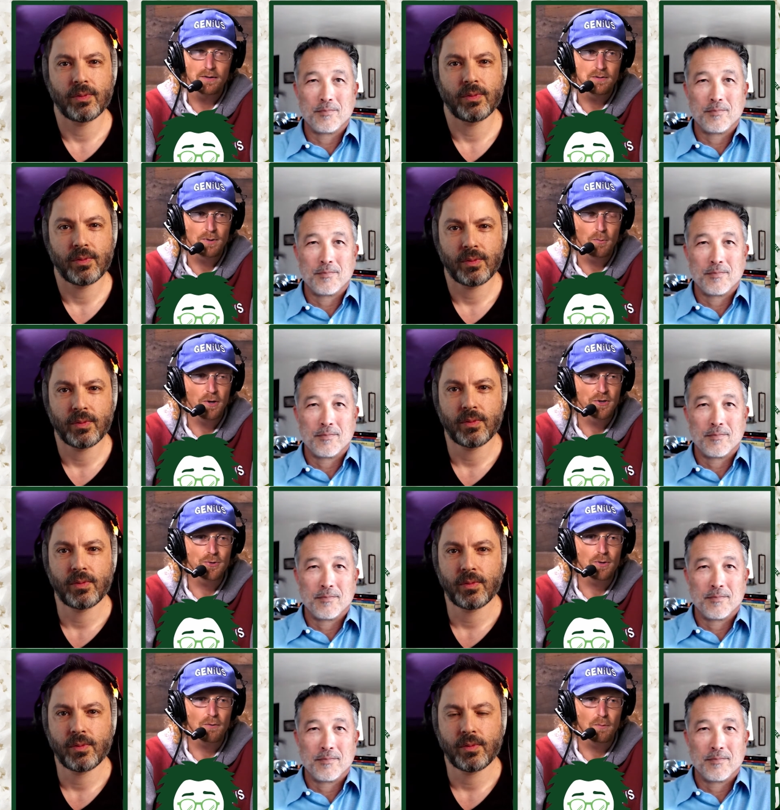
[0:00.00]
Speaker 1: but when
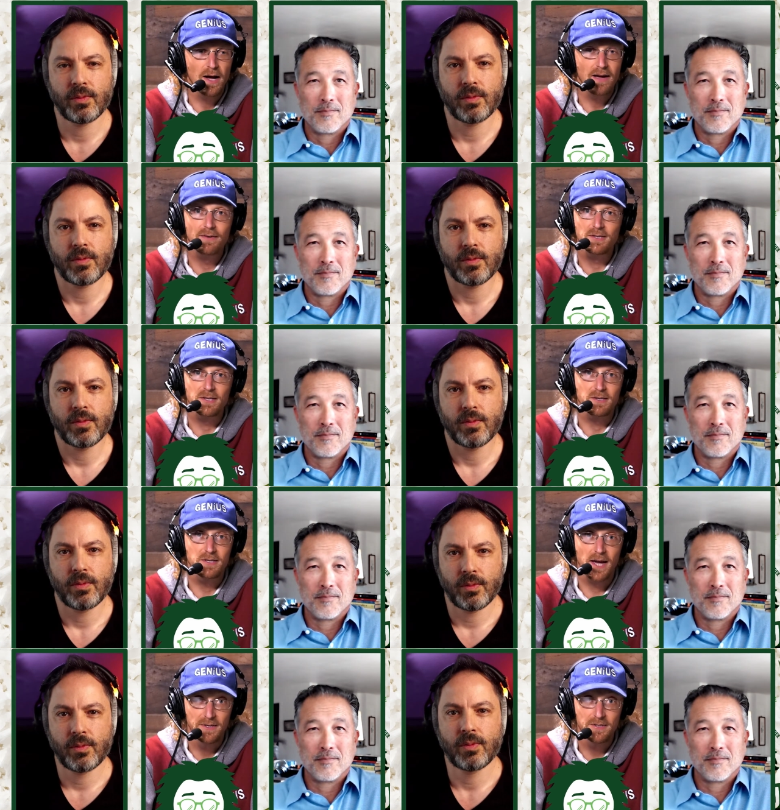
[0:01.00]
you arrive at
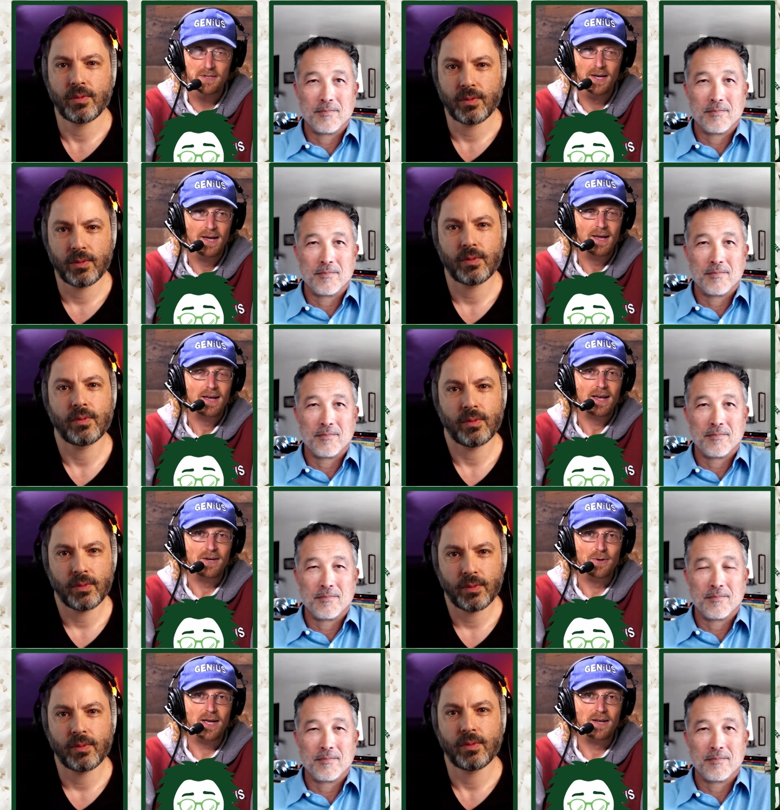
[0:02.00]
success and
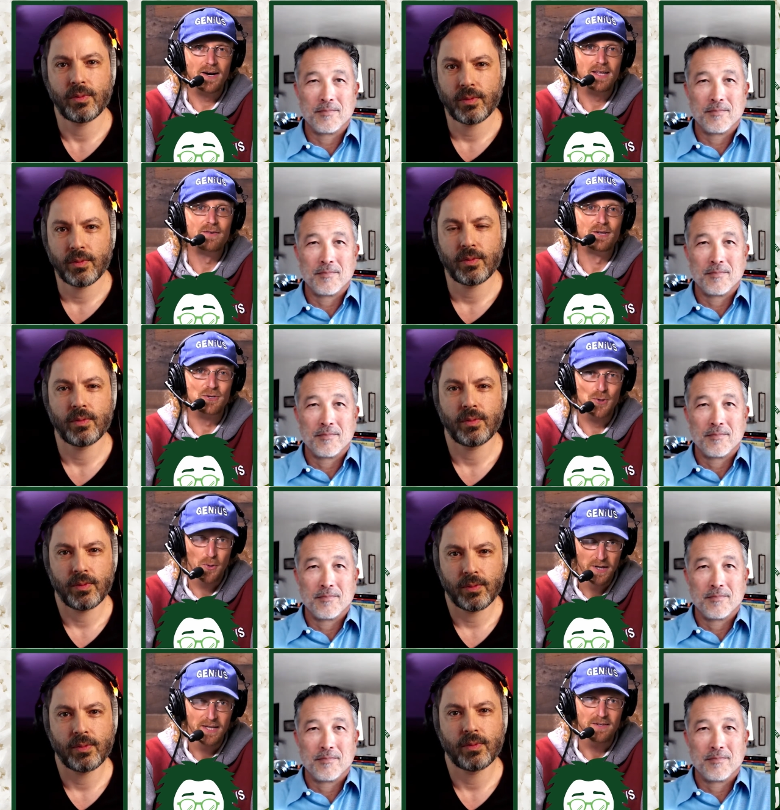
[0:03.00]
you cannot even
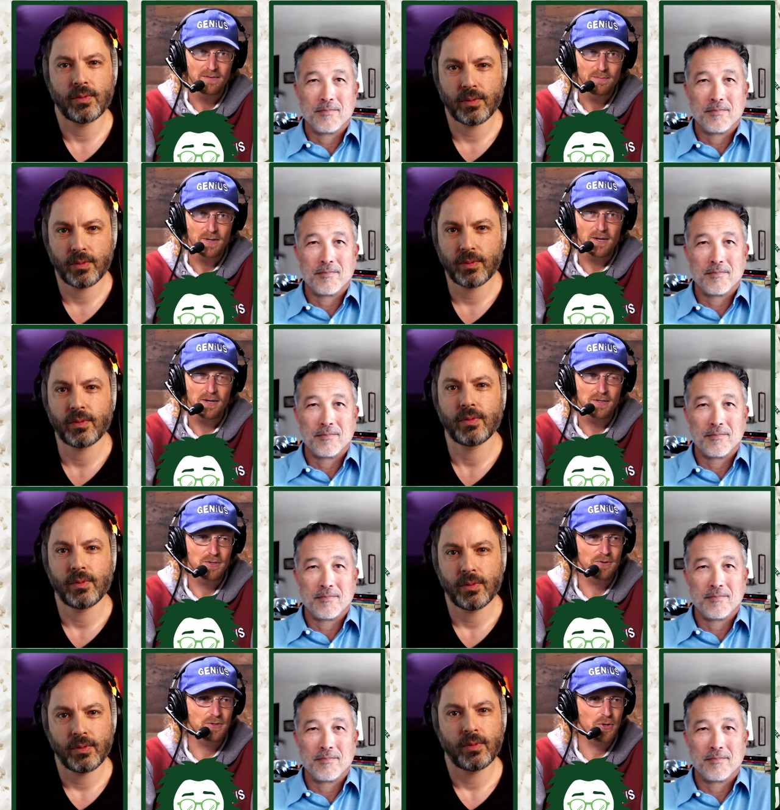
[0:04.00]
enjoy it because
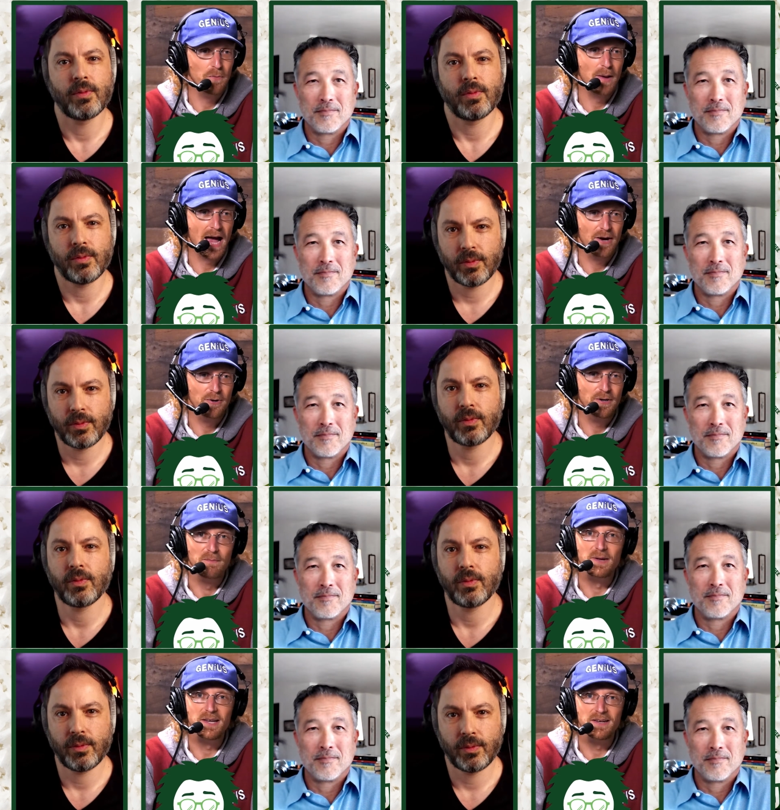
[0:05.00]
you're so battered and
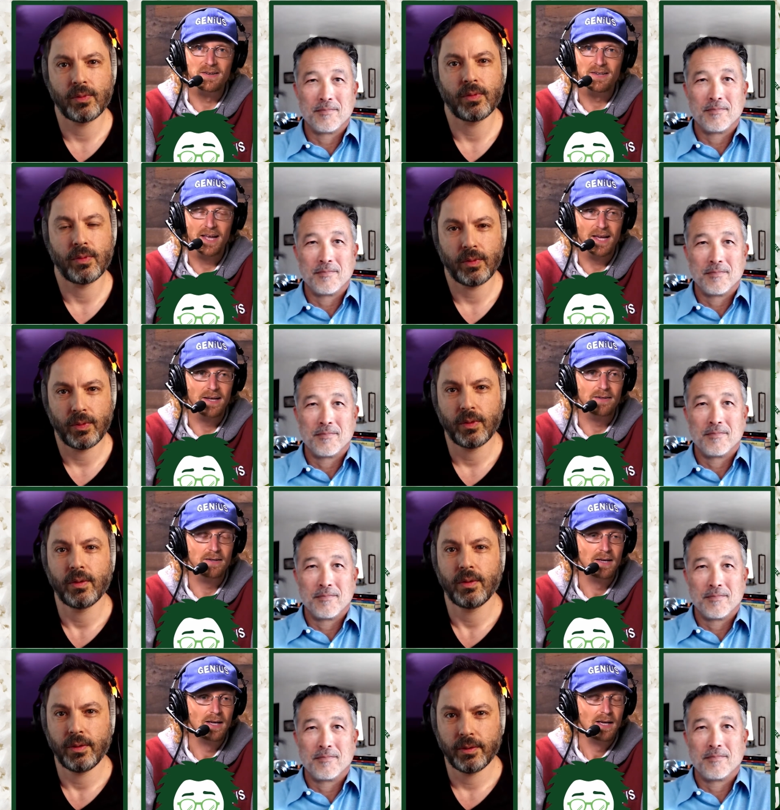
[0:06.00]
beaten and
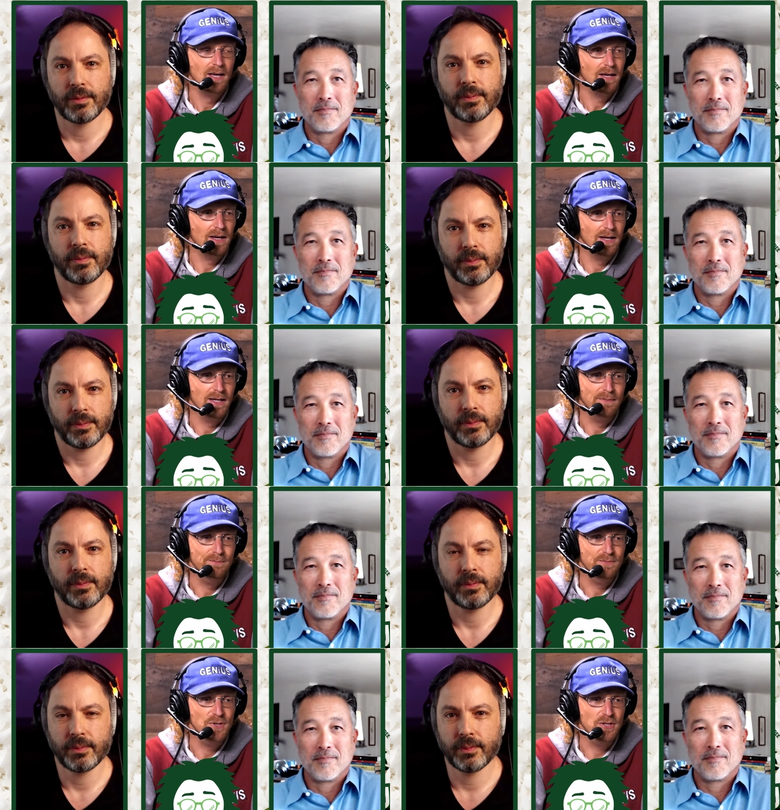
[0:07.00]

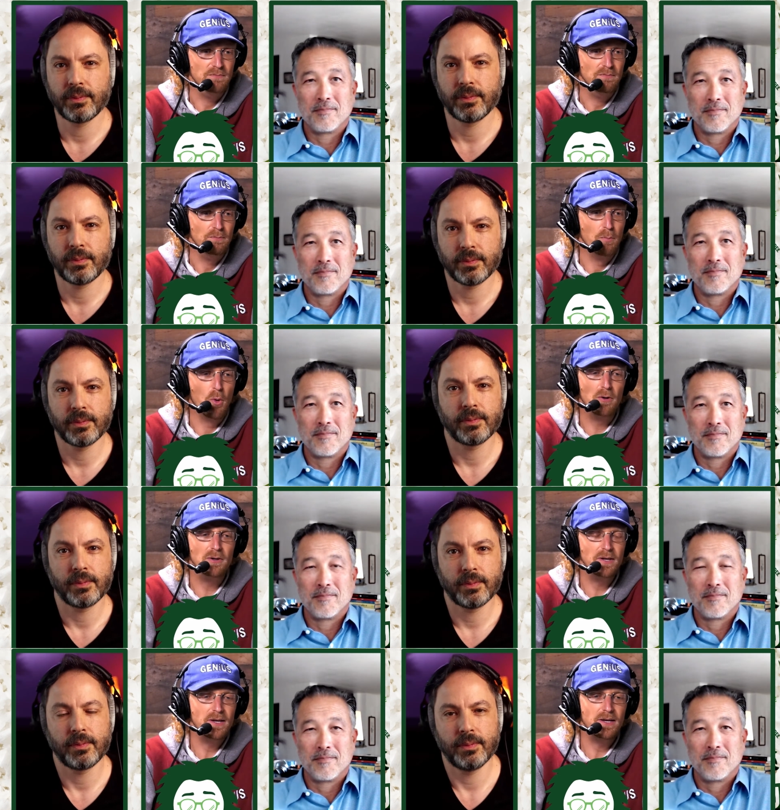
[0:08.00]
um, just
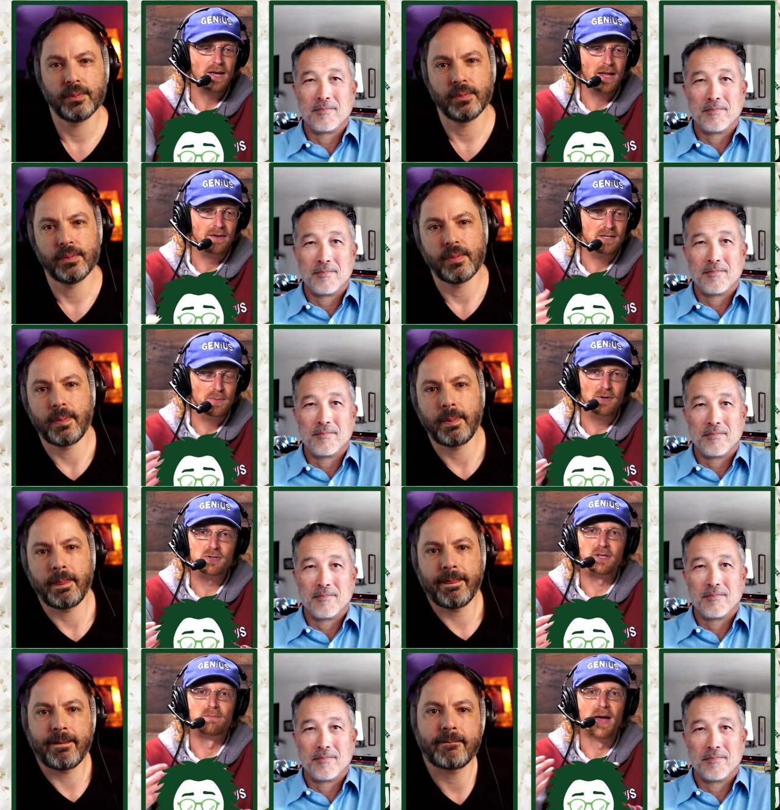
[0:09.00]
morally and
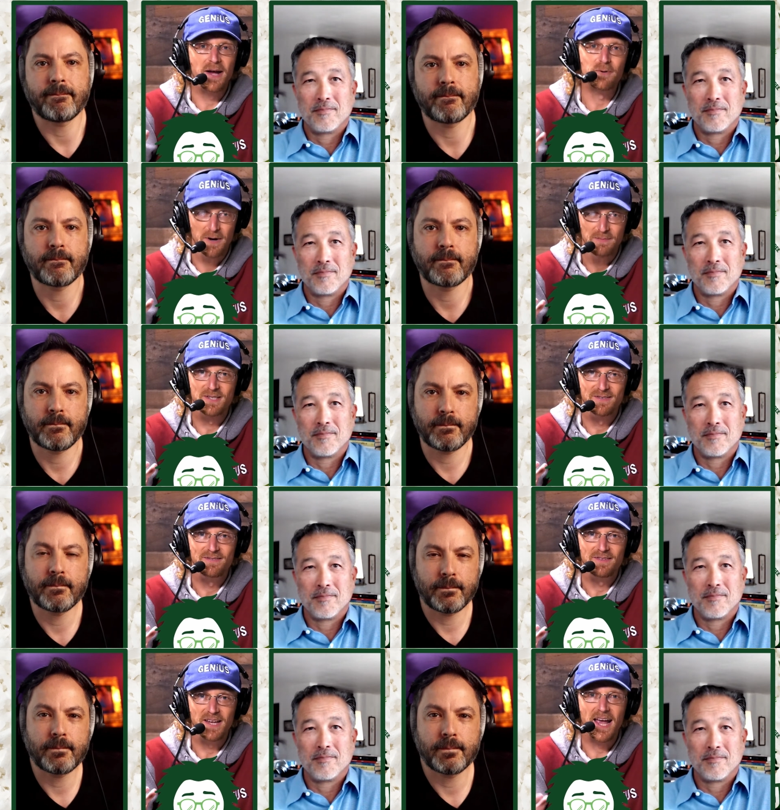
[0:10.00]
spiritually bankrupt,
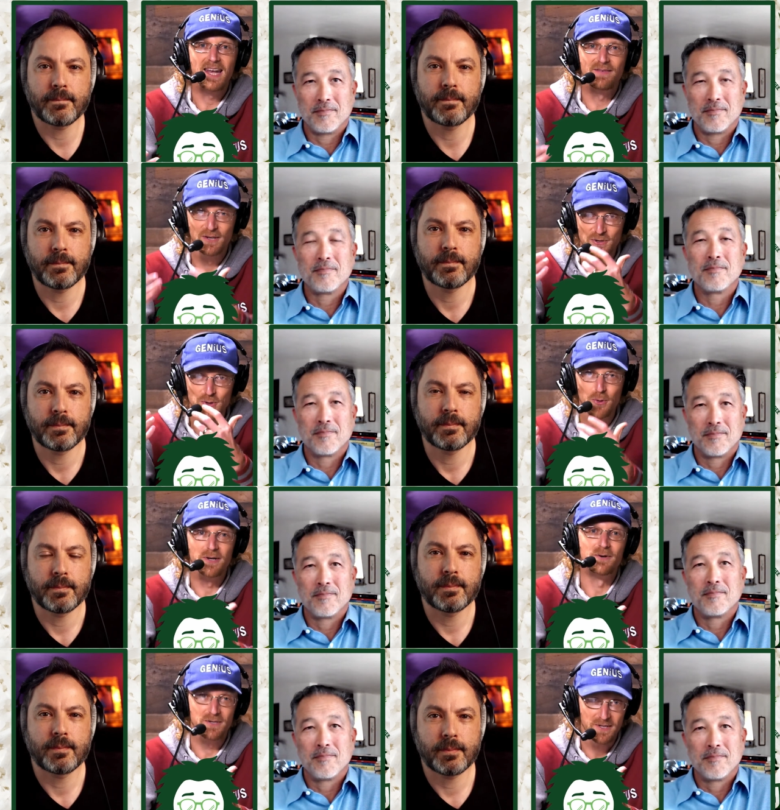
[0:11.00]
you can't even enjoy
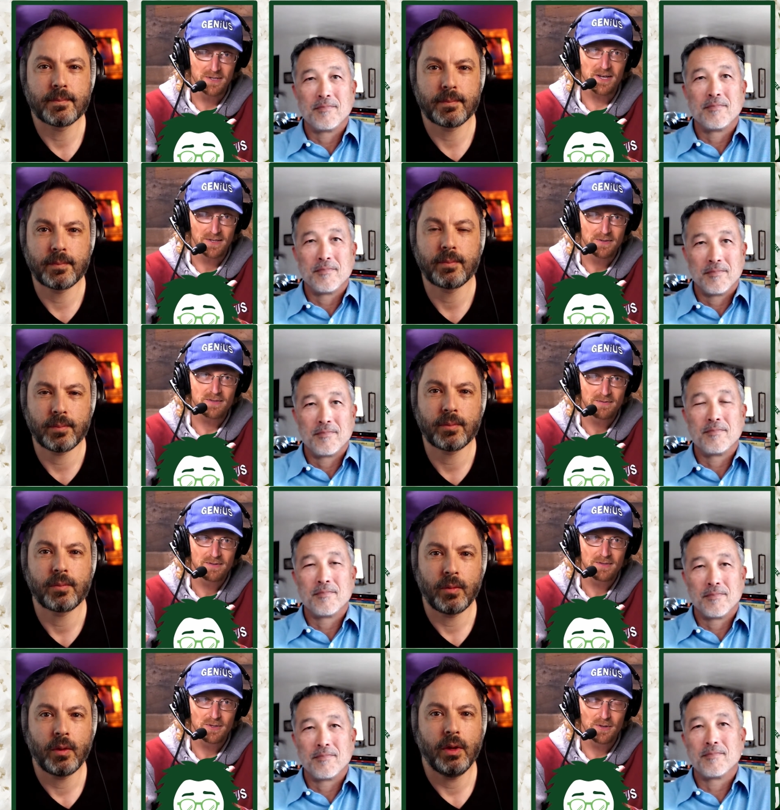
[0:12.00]
your success.
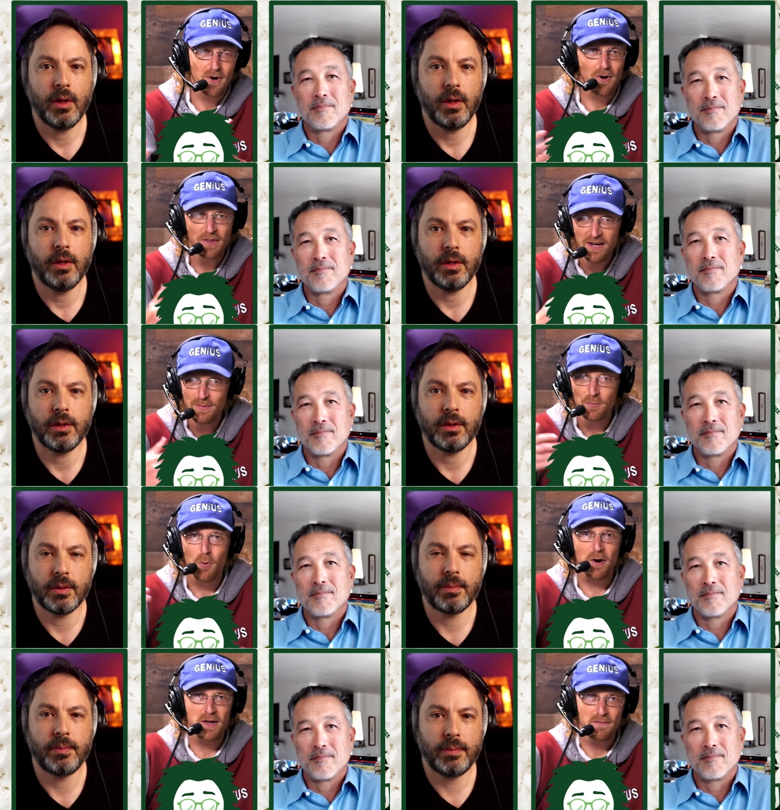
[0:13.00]
So all that you've been
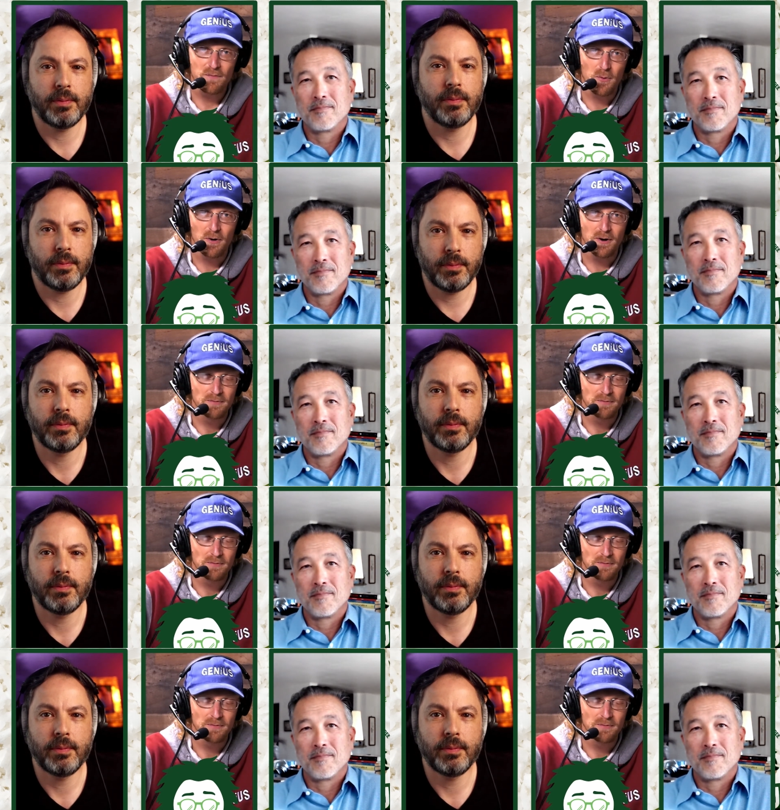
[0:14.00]
working for